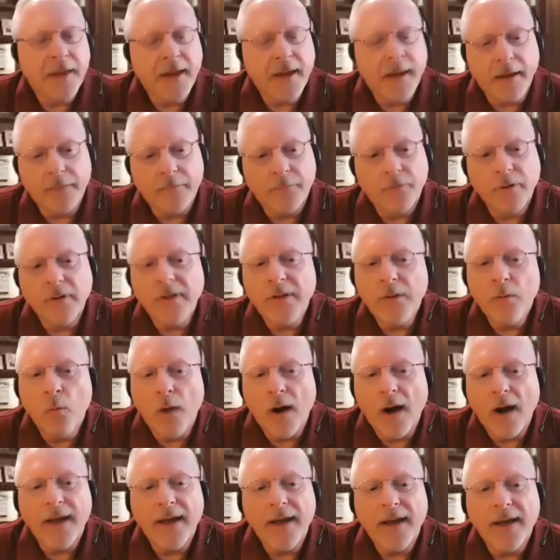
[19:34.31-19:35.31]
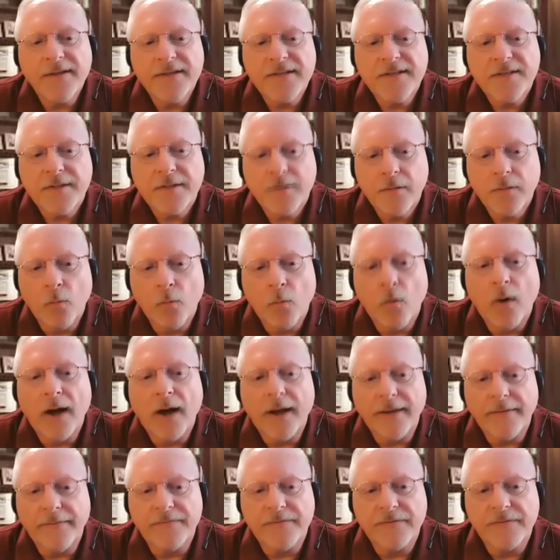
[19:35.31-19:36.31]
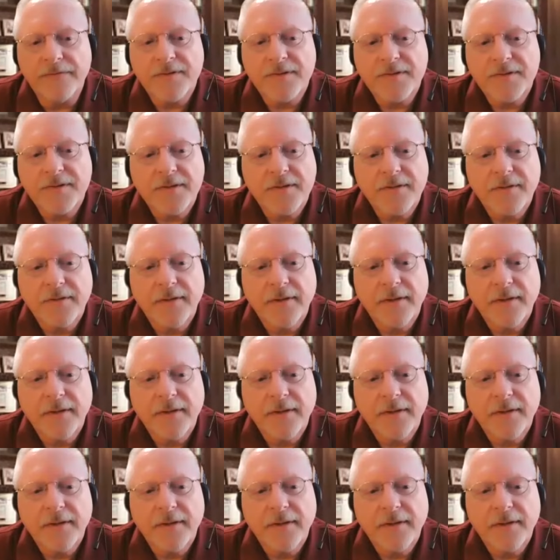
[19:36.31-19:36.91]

had really wise wives.